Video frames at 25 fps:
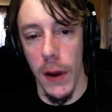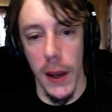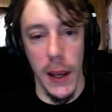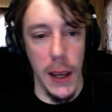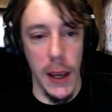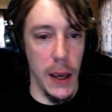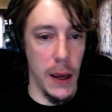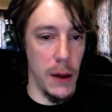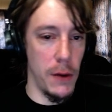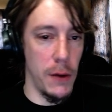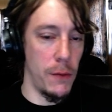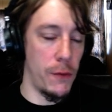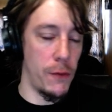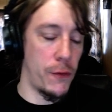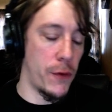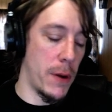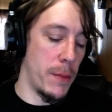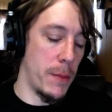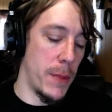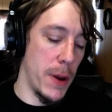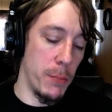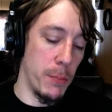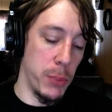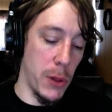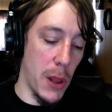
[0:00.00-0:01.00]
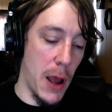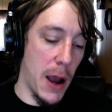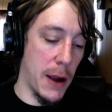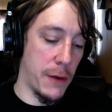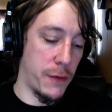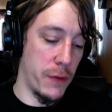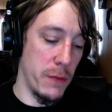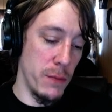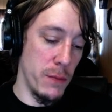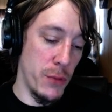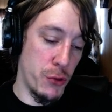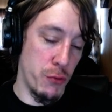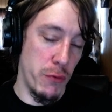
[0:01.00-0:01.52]
and from a block
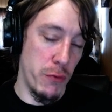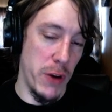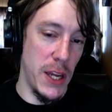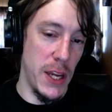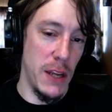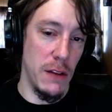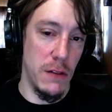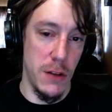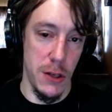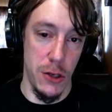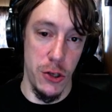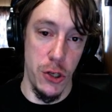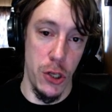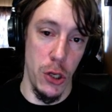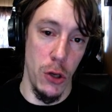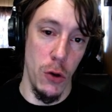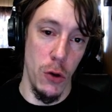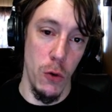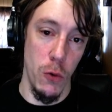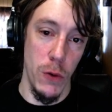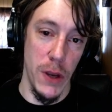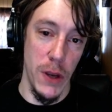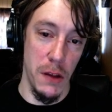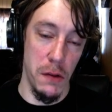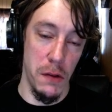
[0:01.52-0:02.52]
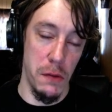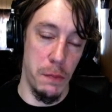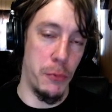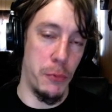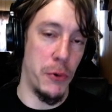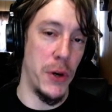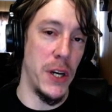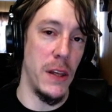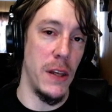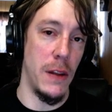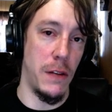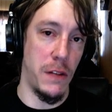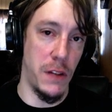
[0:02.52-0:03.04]
from three to two is
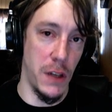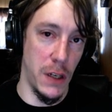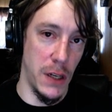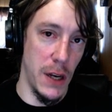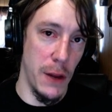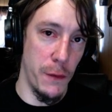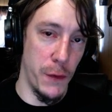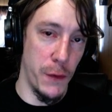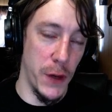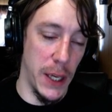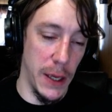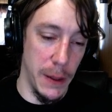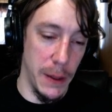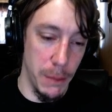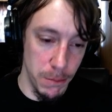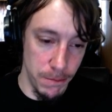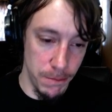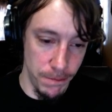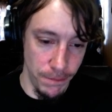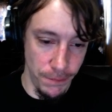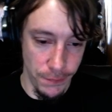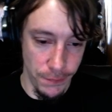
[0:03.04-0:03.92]
pretty significant.